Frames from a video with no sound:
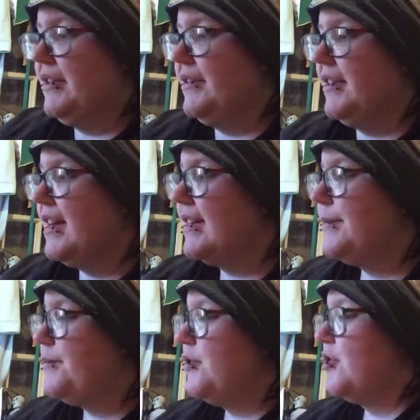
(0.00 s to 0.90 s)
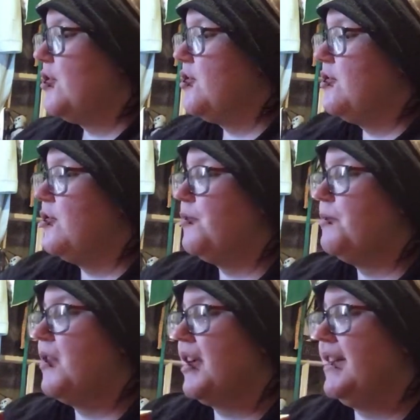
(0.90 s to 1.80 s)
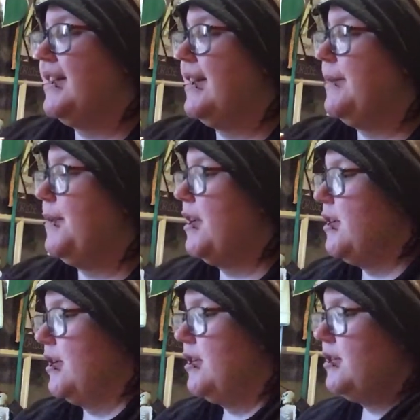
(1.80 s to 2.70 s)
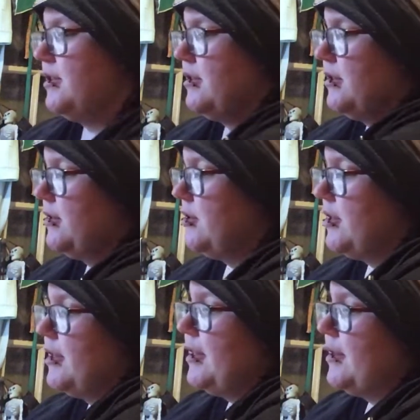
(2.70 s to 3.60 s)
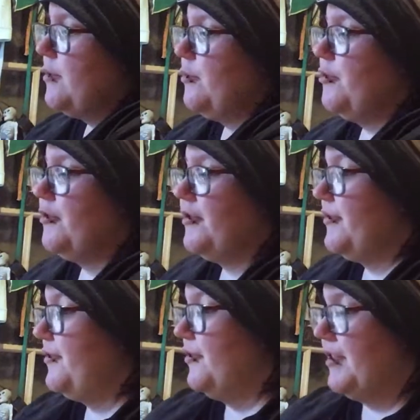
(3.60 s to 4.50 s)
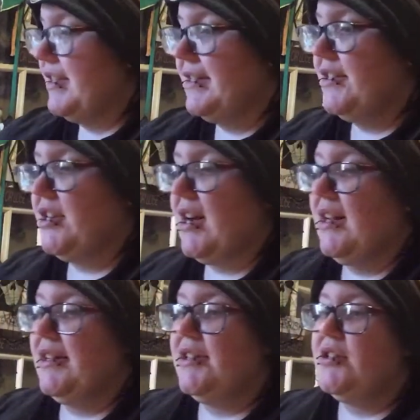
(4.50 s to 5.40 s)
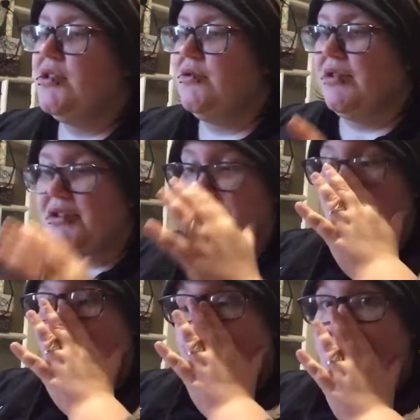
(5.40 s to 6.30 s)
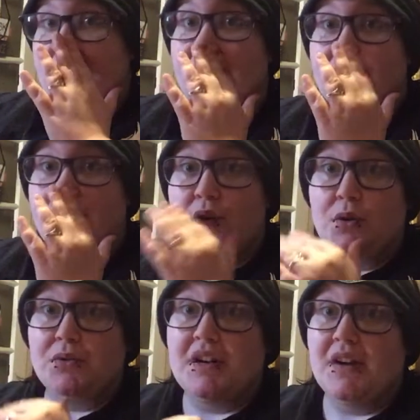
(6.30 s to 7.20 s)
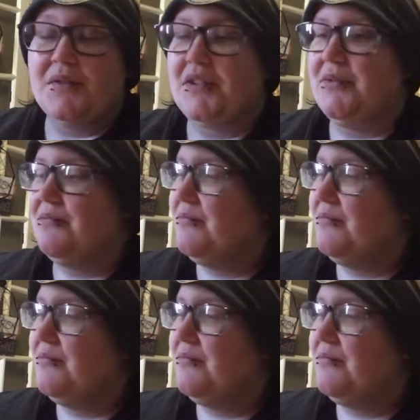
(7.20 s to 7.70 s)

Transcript: The next book on my TBR for this challenge, readathon, is a foiled cover.